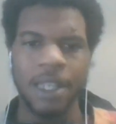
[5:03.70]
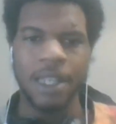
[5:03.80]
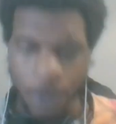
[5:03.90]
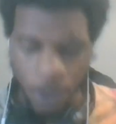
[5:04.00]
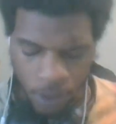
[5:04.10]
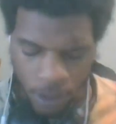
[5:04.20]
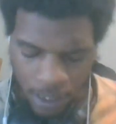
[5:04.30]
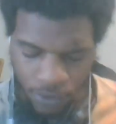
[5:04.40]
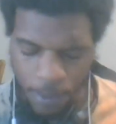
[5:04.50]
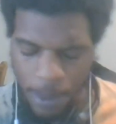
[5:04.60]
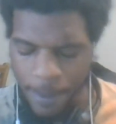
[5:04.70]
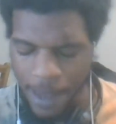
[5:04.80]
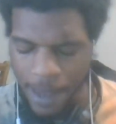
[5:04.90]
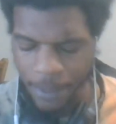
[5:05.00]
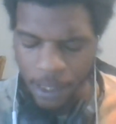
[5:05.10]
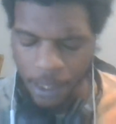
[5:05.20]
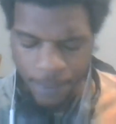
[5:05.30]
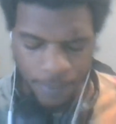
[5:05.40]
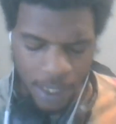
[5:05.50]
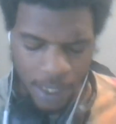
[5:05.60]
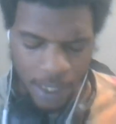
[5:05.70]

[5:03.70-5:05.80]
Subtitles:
keyboard. For my Mac Mini. I love